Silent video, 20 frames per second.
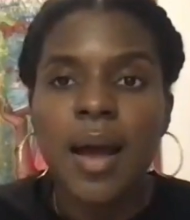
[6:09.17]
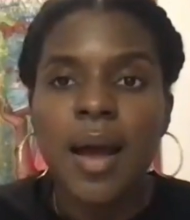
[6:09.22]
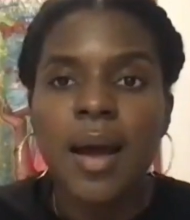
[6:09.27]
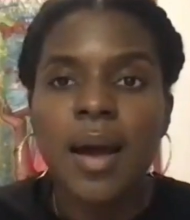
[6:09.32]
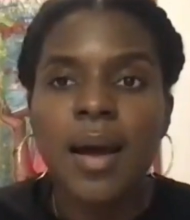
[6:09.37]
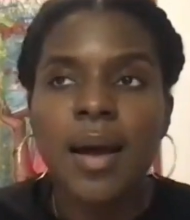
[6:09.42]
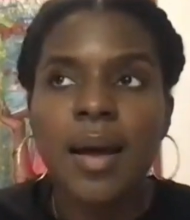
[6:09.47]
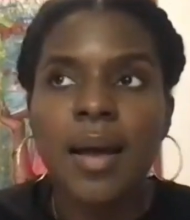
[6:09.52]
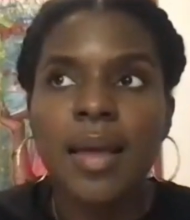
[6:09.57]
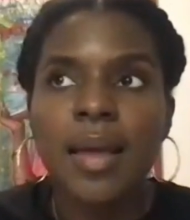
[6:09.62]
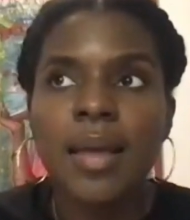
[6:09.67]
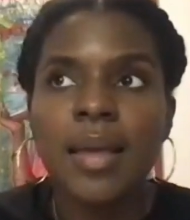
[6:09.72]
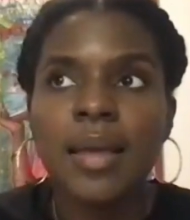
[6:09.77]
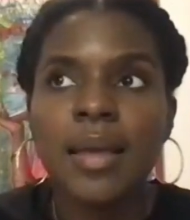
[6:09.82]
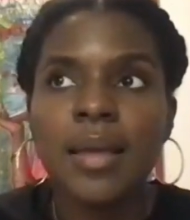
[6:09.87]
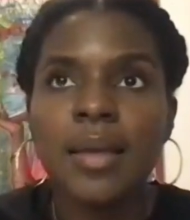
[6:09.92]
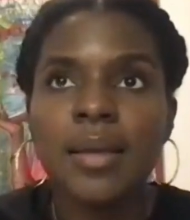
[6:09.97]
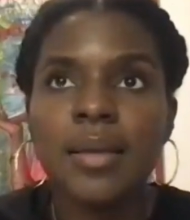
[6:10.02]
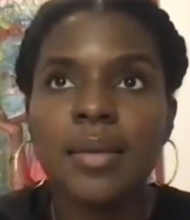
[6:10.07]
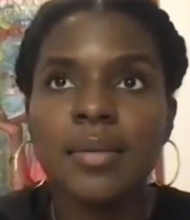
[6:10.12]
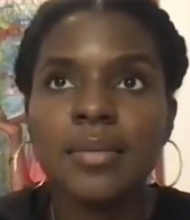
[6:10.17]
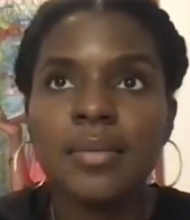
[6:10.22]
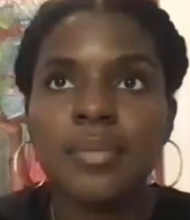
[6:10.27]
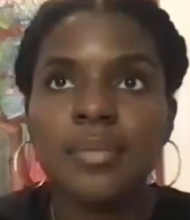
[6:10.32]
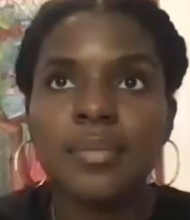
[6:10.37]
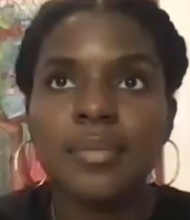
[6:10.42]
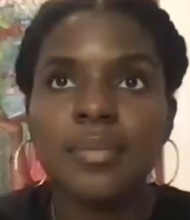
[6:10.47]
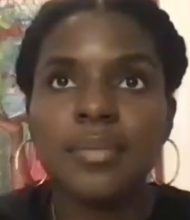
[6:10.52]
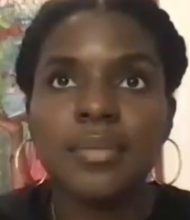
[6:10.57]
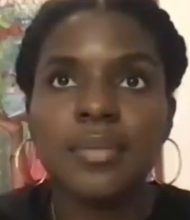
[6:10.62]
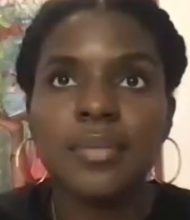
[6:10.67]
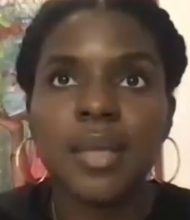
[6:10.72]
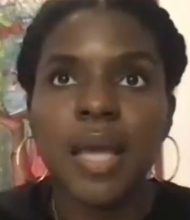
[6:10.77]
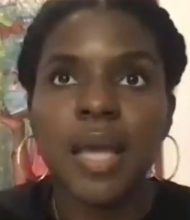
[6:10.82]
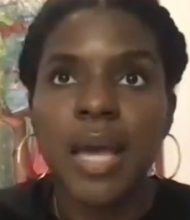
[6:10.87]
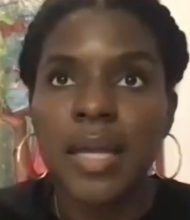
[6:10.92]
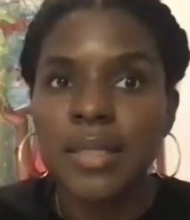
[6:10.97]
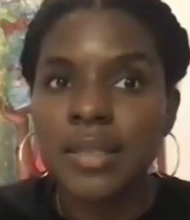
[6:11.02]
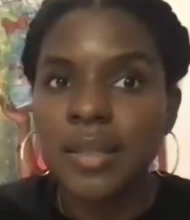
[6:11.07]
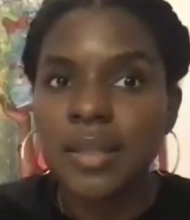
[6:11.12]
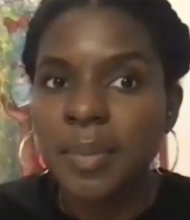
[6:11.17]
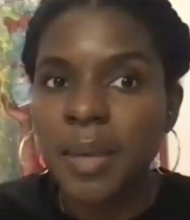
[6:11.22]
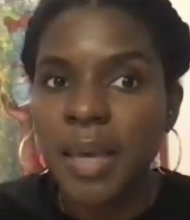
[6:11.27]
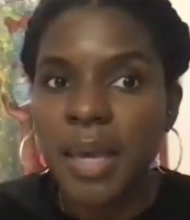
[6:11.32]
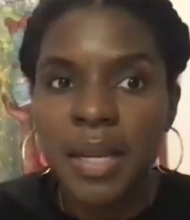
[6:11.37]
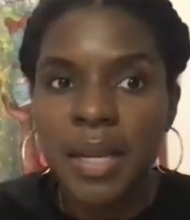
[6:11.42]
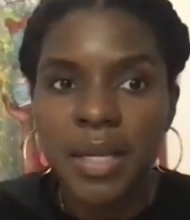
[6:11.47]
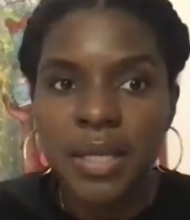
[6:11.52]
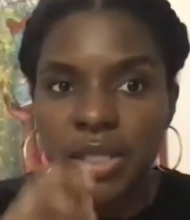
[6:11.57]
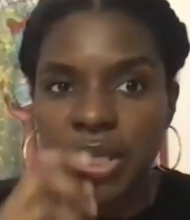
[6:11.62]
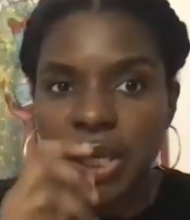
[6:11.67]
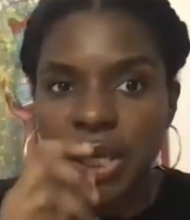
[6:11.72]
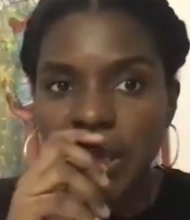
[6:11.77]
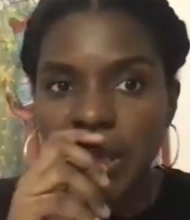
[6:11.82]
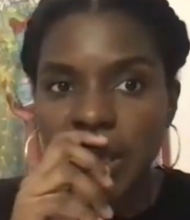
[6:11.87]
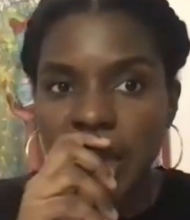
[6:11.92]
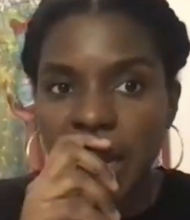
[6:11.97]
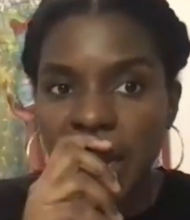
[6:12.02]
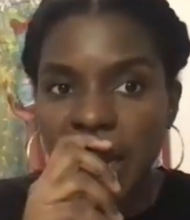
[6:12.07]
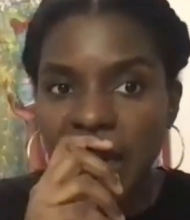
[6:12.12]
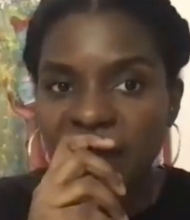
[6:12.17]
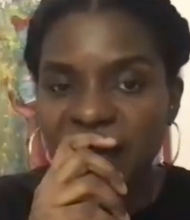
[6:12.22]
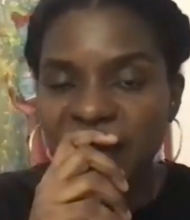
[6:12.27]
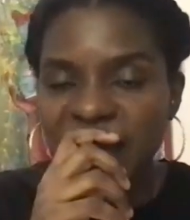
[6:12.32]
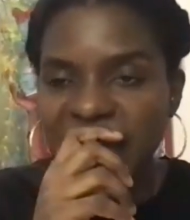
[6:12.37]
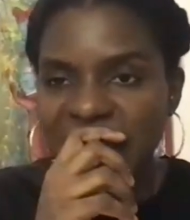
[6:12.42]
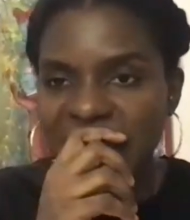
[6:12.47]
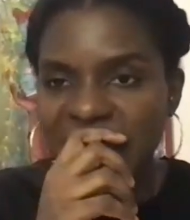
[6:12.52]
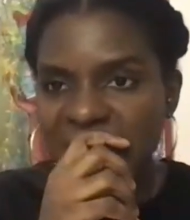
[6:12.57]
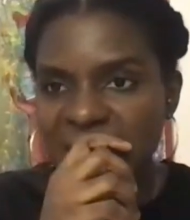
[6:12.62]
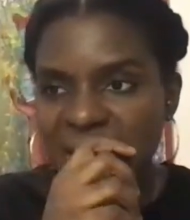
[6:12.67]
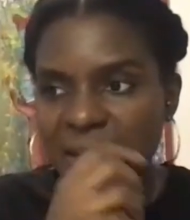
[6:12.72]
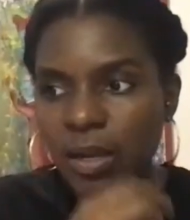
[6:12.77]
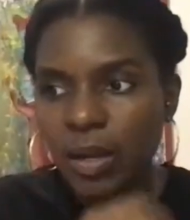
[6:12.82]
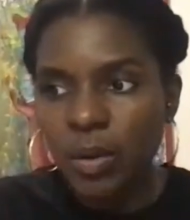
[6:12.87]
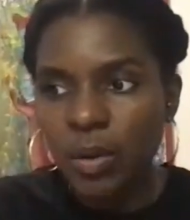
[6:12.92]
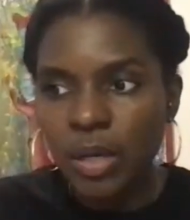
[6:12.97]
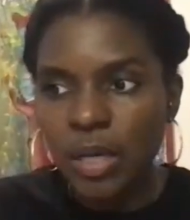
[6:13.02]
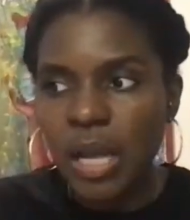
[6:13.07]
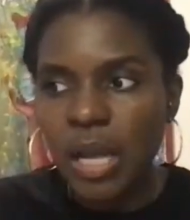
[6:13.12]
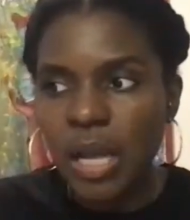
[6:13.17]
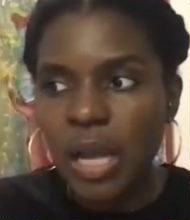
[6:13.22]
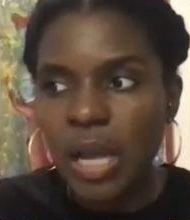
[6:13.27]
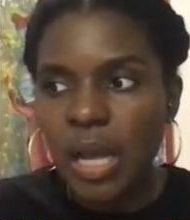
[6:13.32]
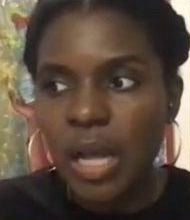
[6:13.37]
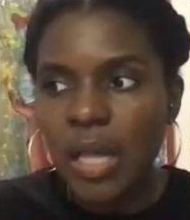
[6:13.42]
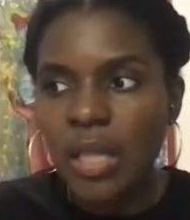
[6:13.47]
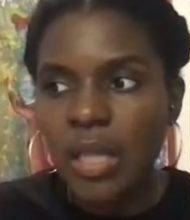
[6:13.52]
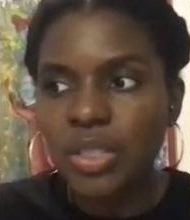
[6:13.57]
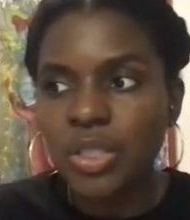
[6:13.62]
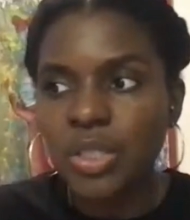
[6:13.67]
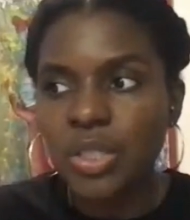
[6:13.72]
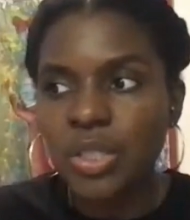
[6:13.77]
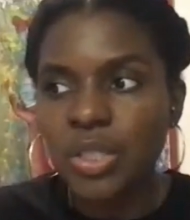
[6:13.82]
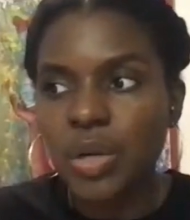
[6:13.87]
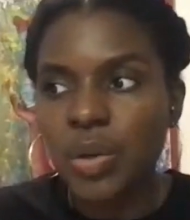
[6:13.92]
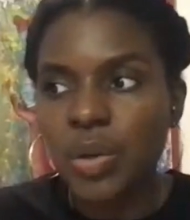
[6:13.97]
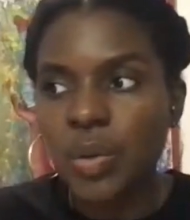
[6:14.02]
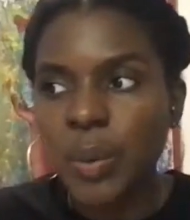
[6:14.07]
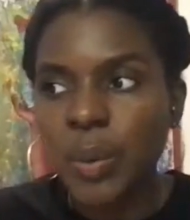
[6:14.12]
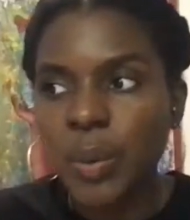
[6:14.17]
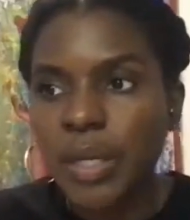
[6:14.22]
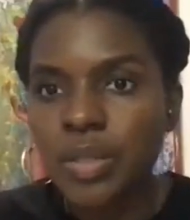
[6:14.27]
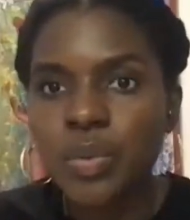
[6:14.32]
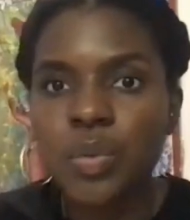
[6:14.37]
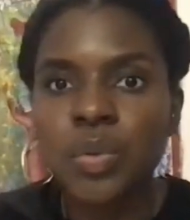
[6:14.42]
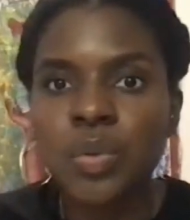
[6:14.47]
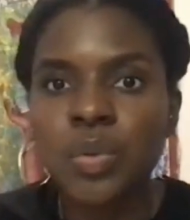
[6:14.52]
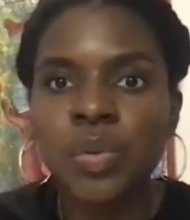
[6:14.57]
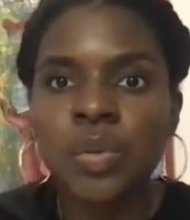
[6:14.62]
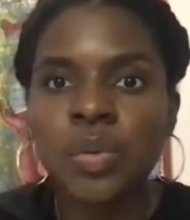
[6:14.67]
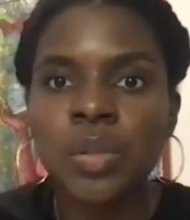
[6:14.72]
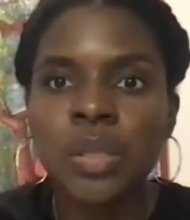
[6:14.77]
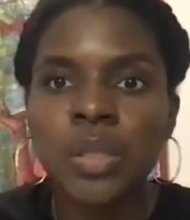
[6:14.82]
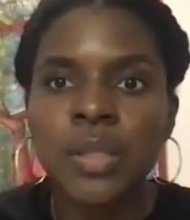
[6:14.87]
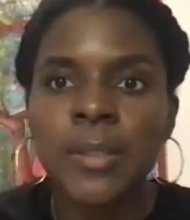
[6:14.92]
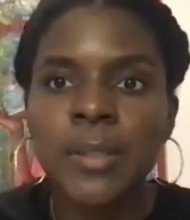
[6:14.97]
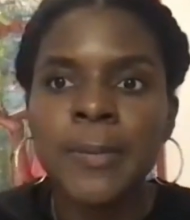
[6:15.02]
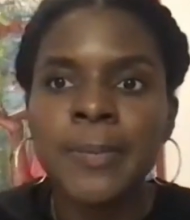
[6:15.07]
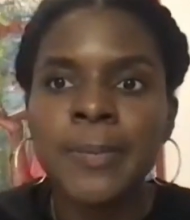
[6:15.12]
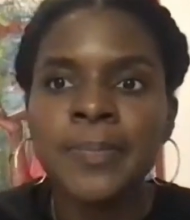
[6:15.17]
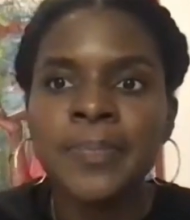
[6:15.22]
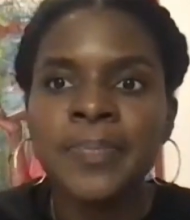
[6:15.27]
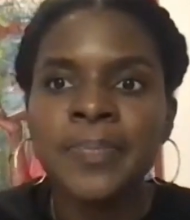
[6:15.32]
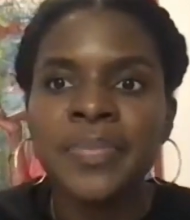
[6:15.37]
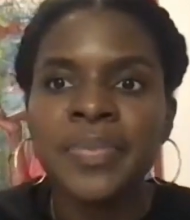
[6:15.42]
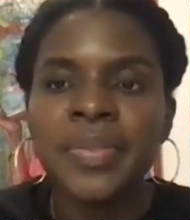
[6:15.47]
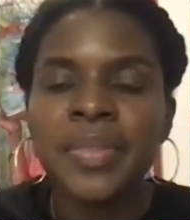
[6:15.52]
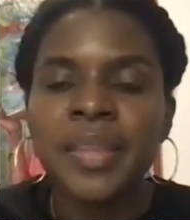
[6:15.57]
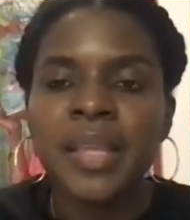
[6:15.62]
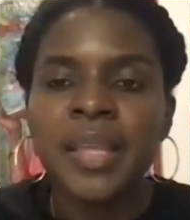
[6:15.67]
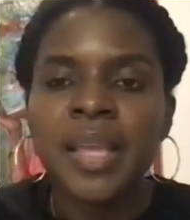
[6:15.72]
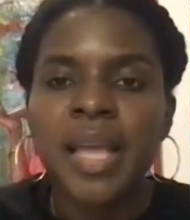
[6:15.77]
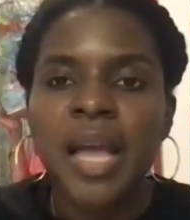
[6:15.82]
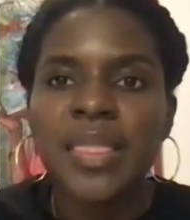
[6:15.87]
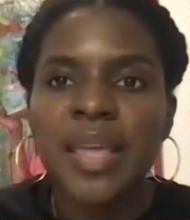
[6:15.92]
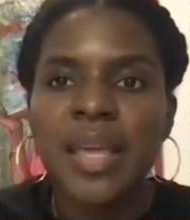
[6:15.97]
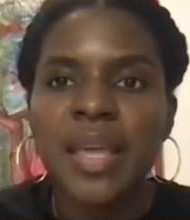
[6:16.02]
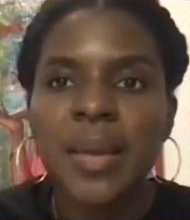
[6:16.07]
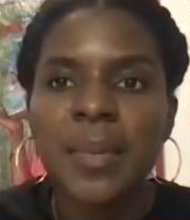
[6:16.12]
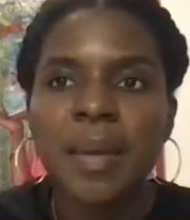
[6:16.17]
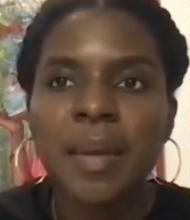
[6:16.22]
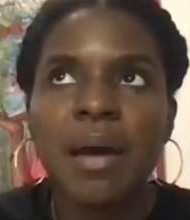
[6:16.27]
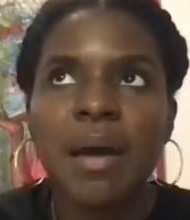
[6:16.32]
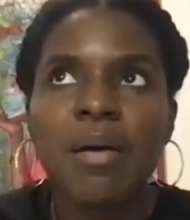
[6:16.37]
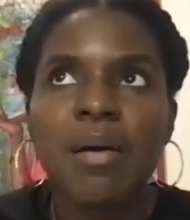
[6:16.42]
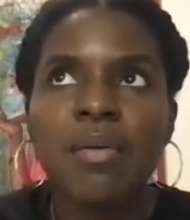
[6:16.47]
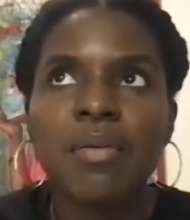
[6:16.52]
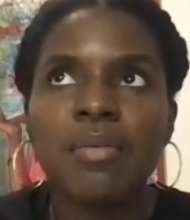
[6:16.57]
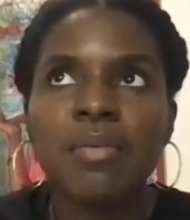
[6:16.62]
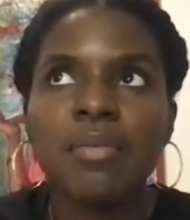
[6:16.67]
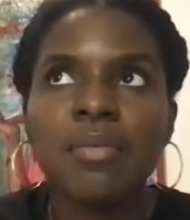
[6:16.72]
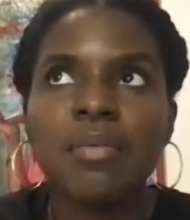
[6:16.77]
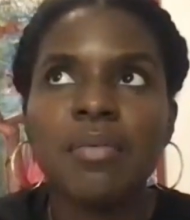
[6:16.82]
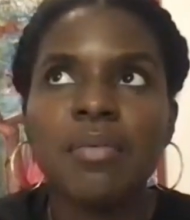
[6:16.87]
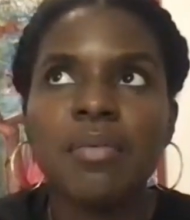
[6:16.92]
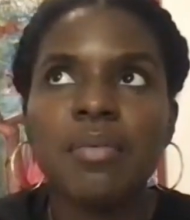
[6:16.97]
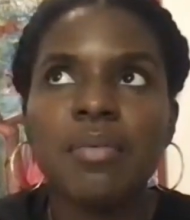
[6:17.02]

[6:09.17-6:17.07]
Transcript: I had to manage a lot of things to go to college, to go away to school. I think about